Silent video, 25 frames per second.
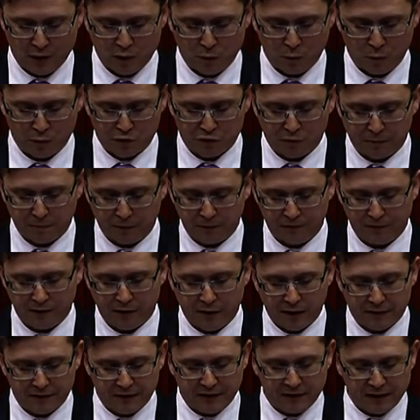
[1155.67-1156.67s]
which will
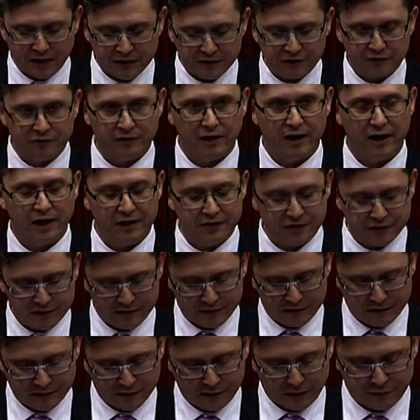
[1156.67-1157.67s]
provide the next tranche
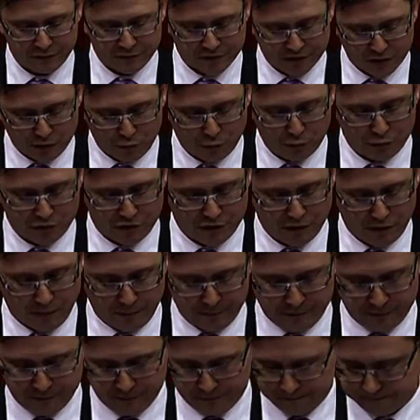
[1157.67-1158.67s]
of skilled
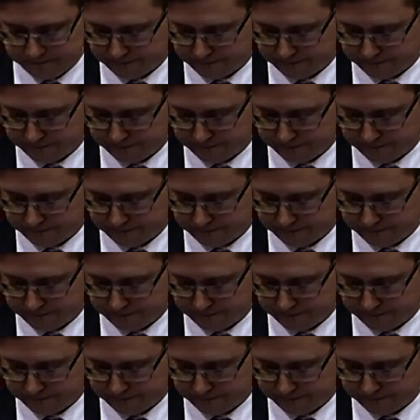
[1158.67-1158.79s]
jobs.